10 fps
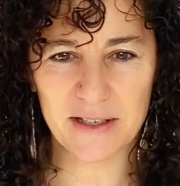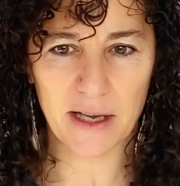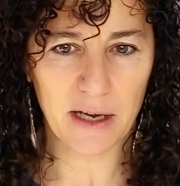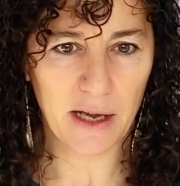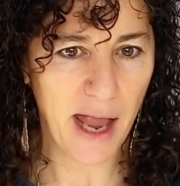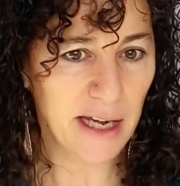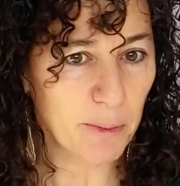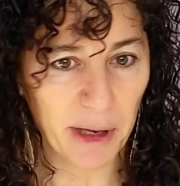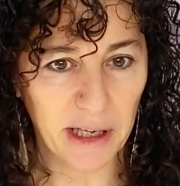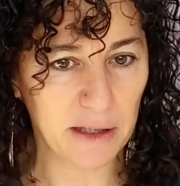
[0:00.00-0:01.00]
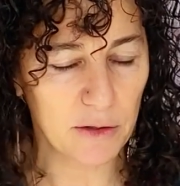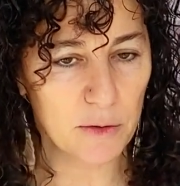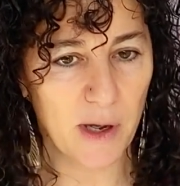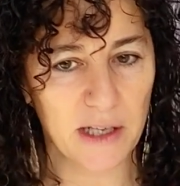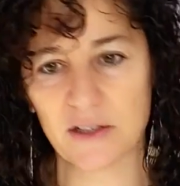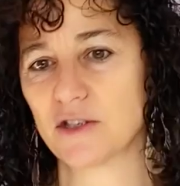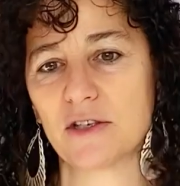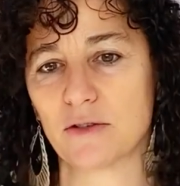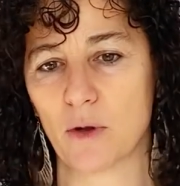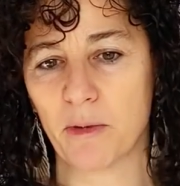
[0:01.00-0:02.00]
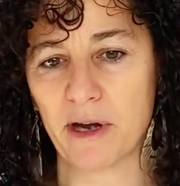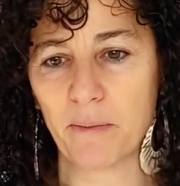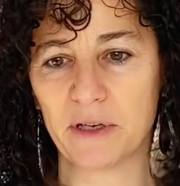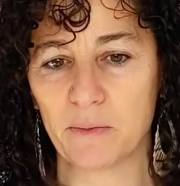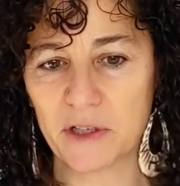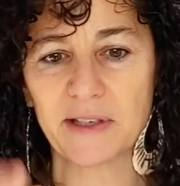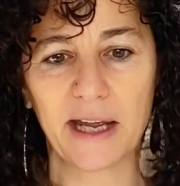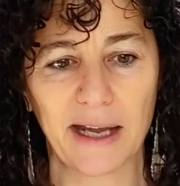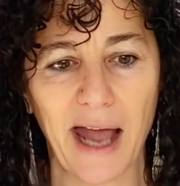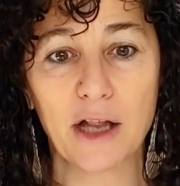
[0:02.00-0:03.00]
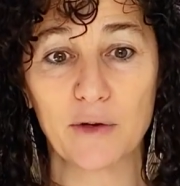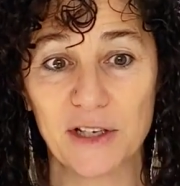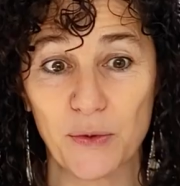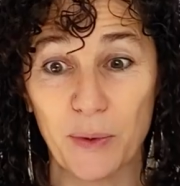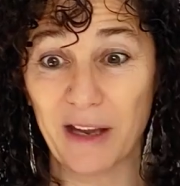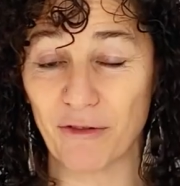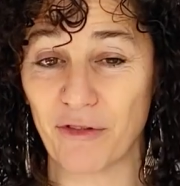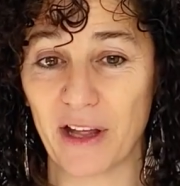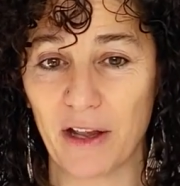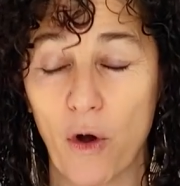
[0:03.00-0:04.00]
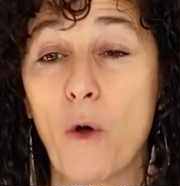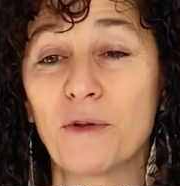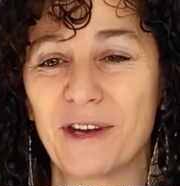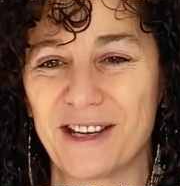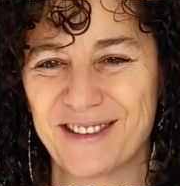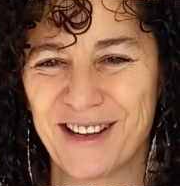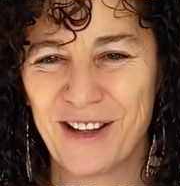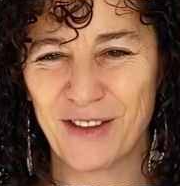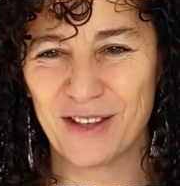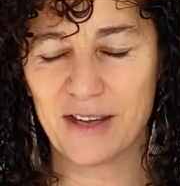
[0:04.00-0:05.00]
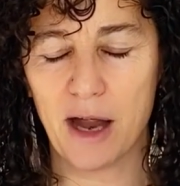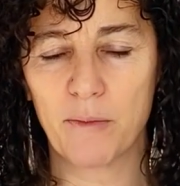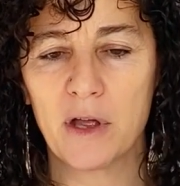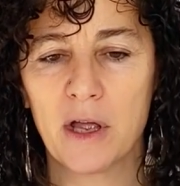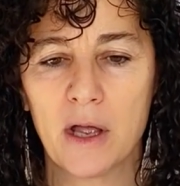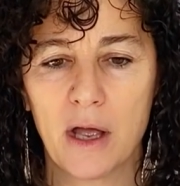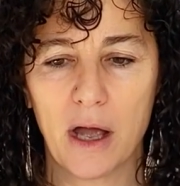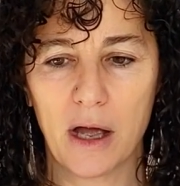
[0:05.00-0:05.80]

which is like anybody who wants to just open up, and we'll stay in gallery so we can feel our wholeness this time.